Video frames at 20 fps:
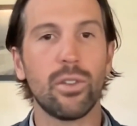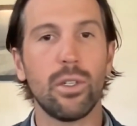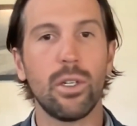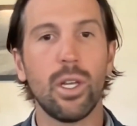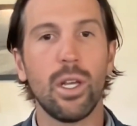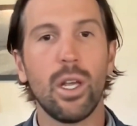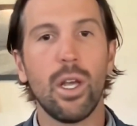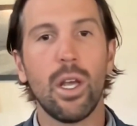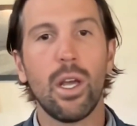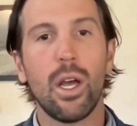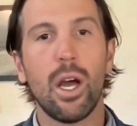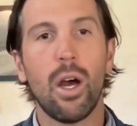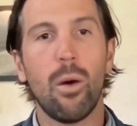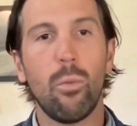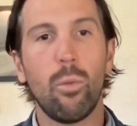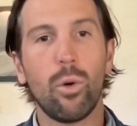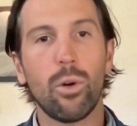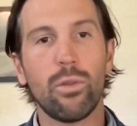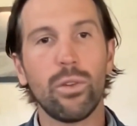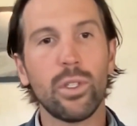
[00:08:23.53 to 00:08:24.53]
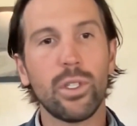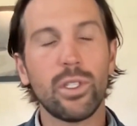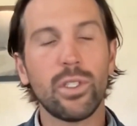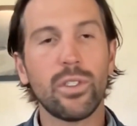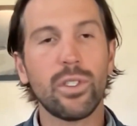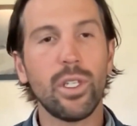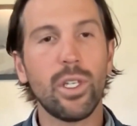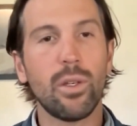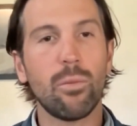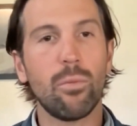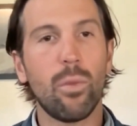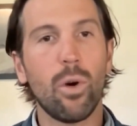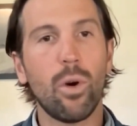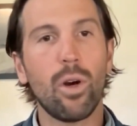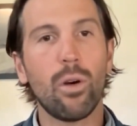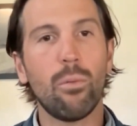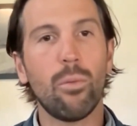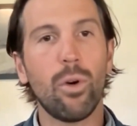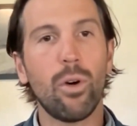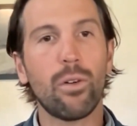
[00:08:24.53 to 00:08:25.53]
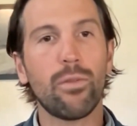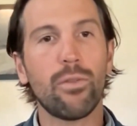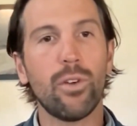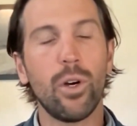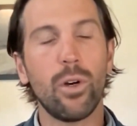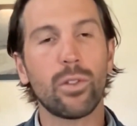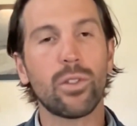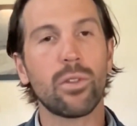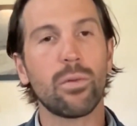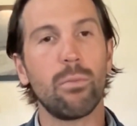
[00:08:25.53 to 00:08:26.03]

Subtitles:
And we're really seeing more and more folks